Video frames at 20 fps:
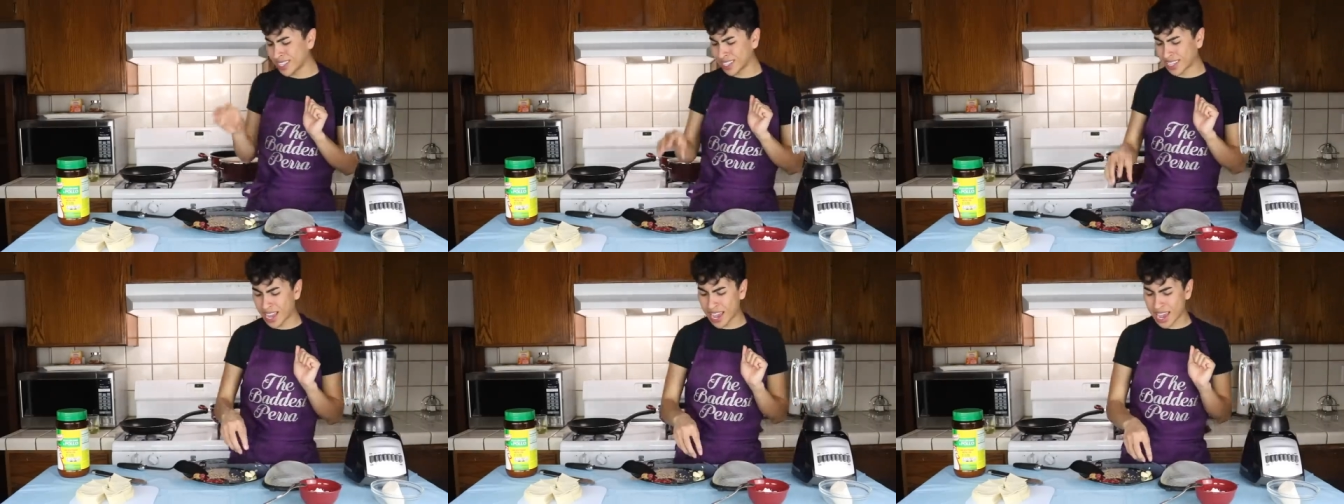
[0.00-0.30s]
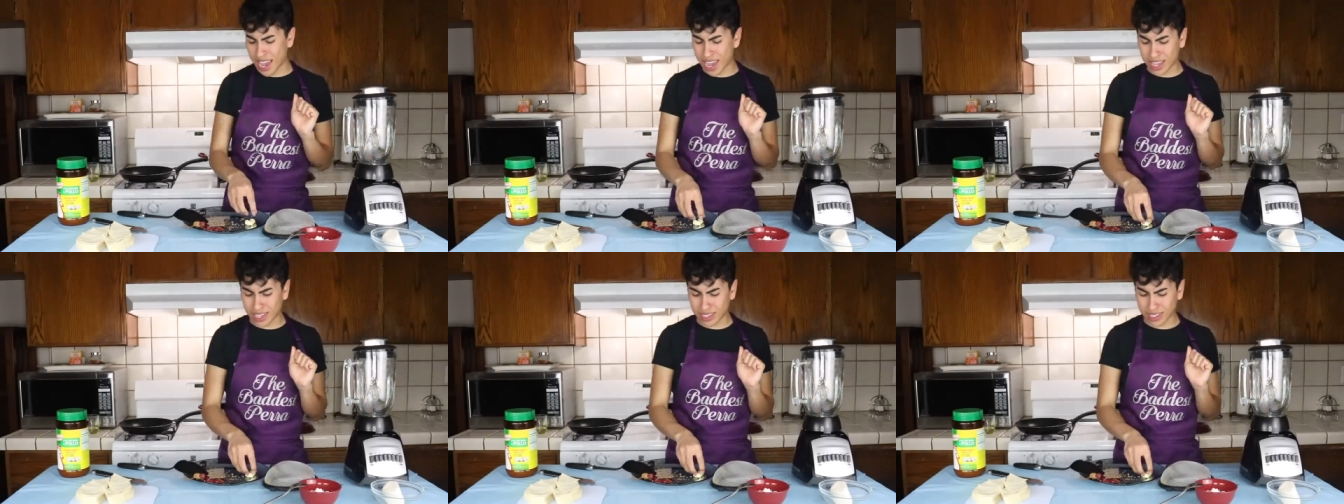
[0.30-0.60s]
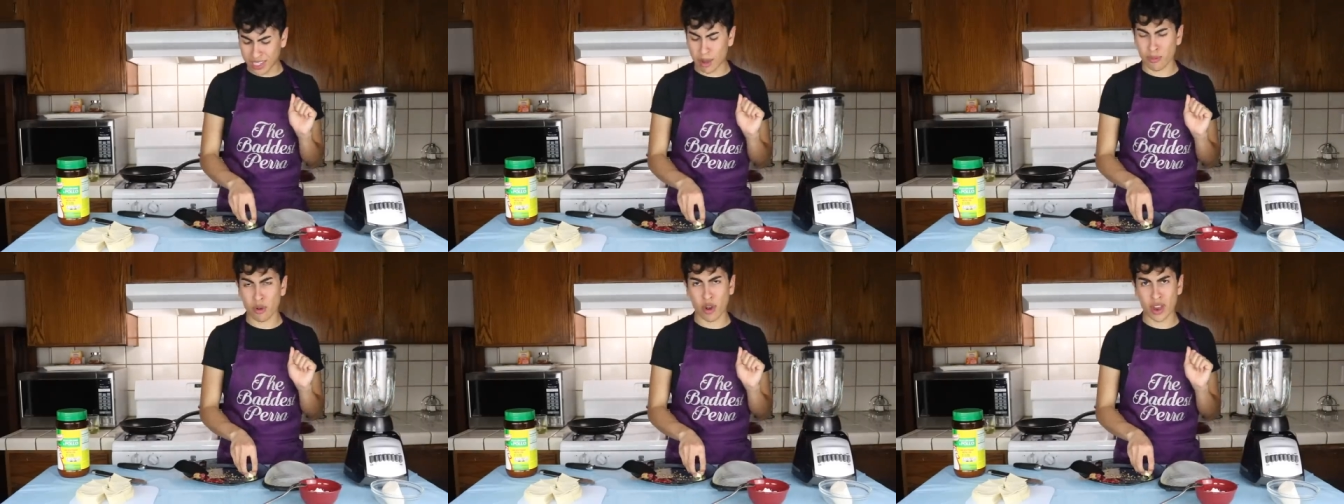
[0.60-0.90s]
because I hate
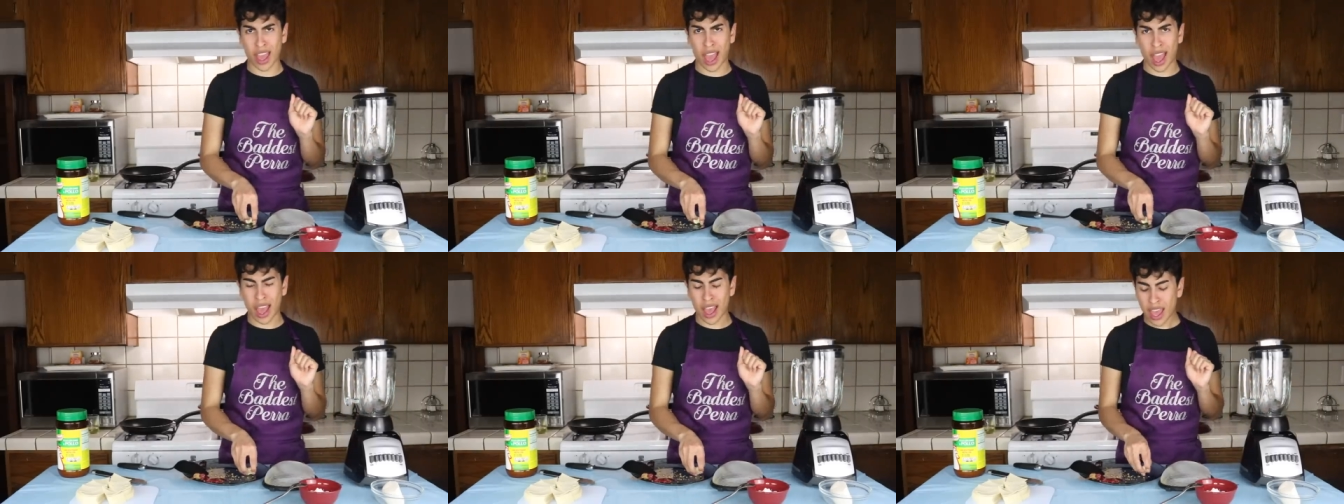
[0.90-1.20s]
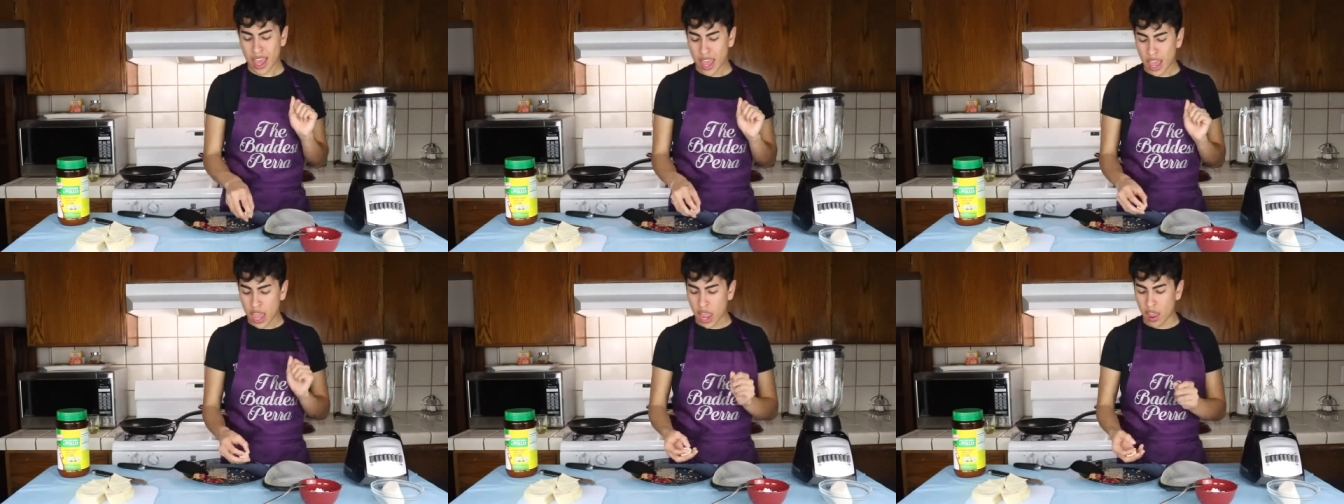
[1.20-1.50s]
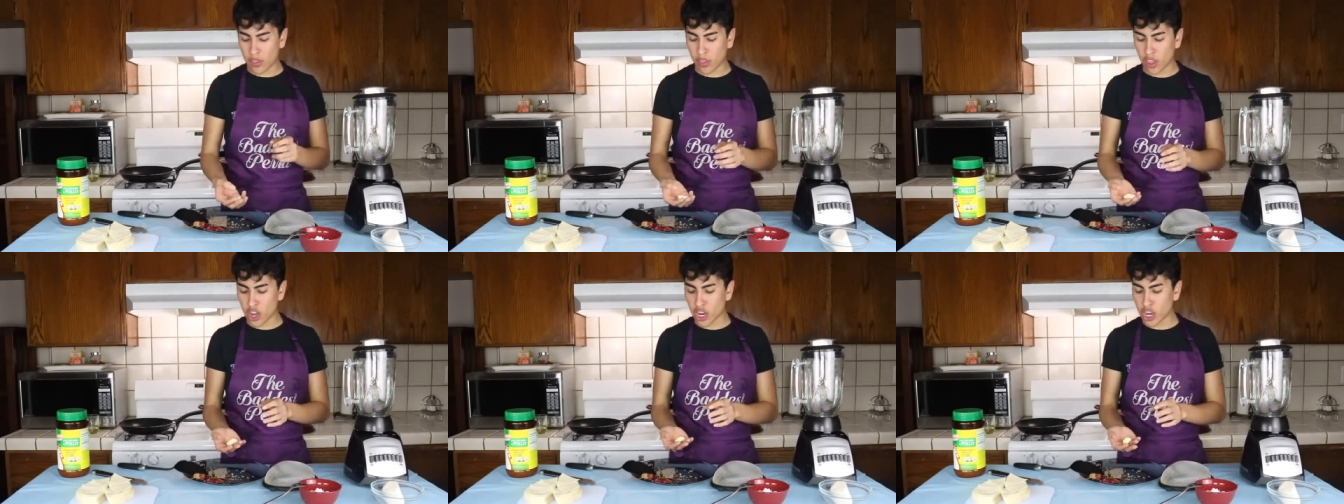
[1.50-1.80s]
cebolla.
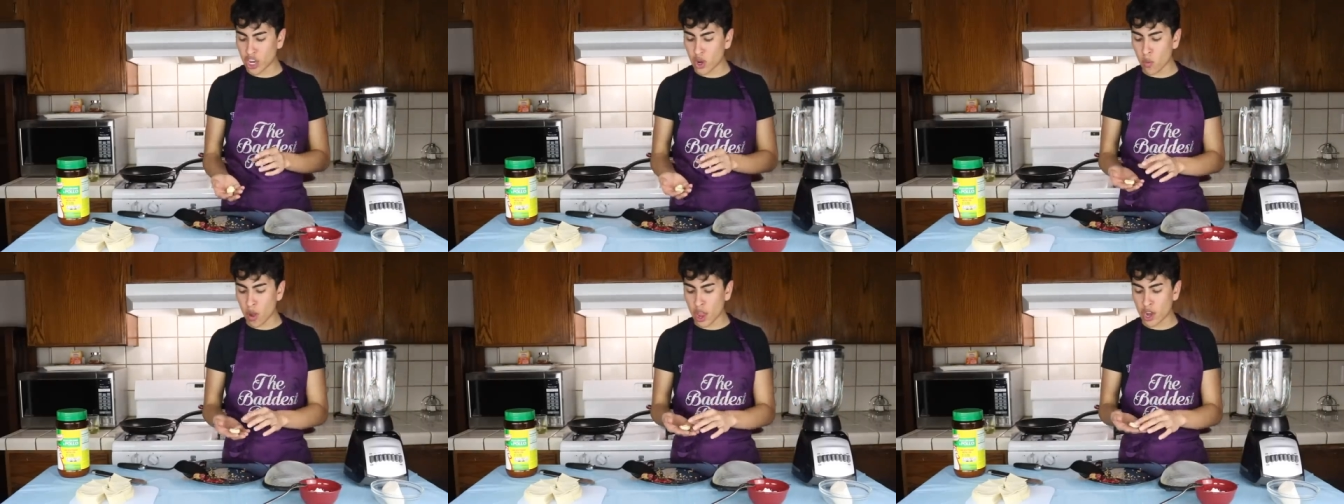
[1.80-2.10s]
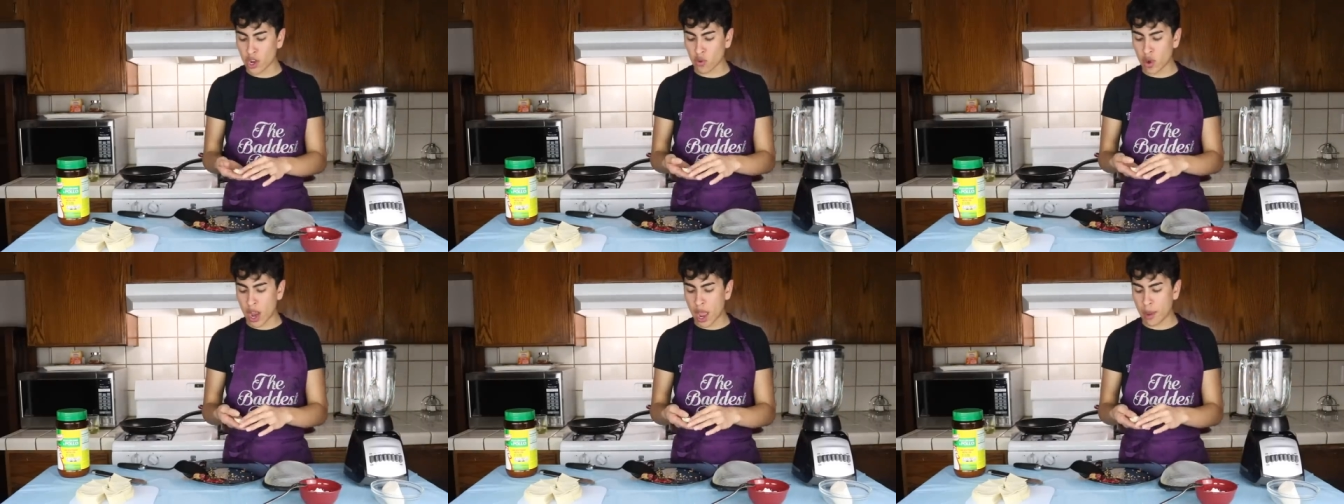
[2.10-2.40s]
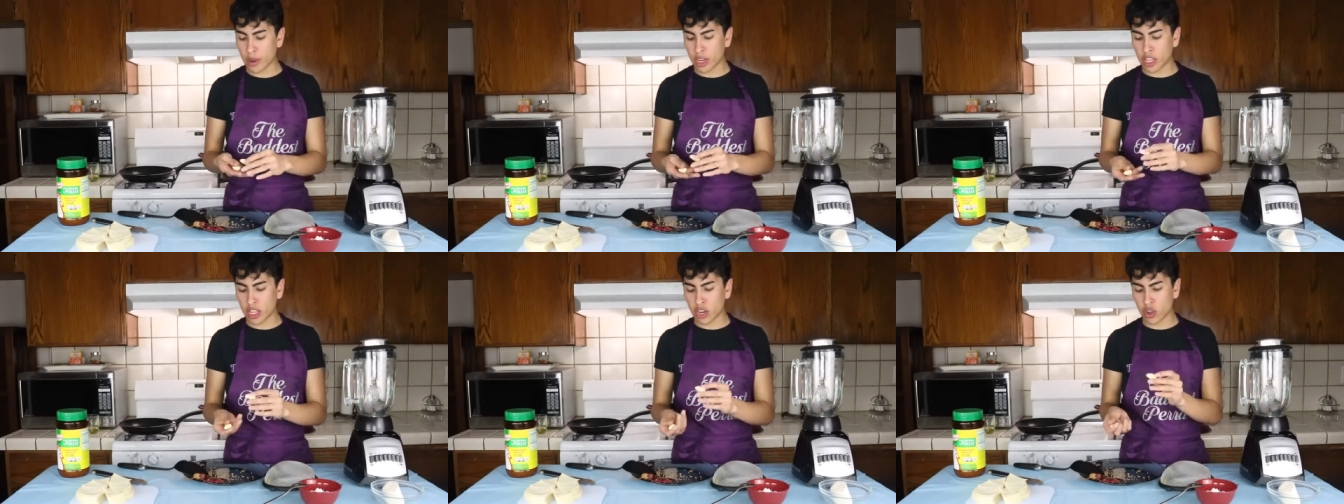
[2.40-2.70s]
And then you're gonna wanna
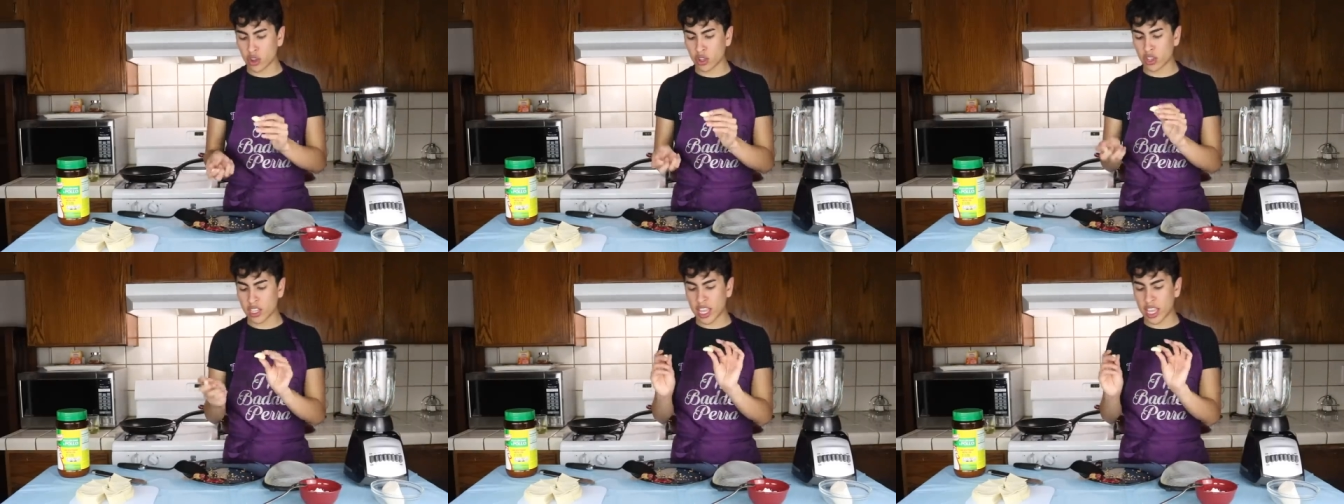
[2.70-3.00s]
grab your little